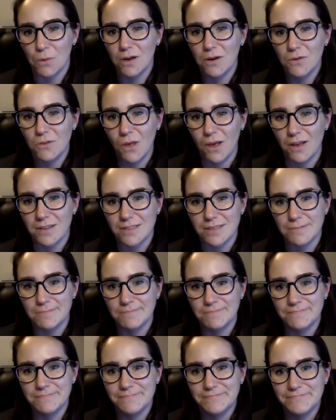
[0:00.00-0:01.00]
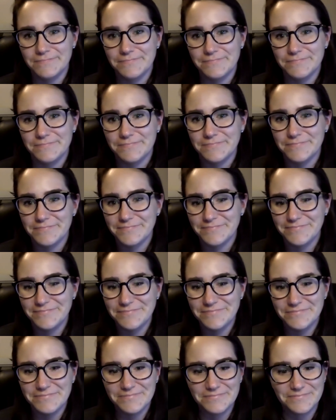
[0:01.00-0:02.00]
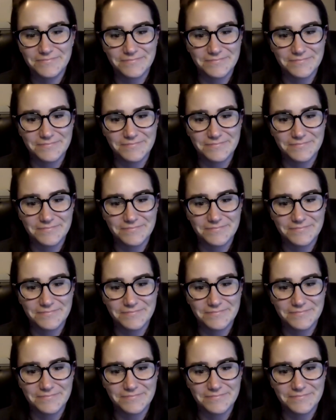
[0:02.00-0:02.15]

What are your thoughts? So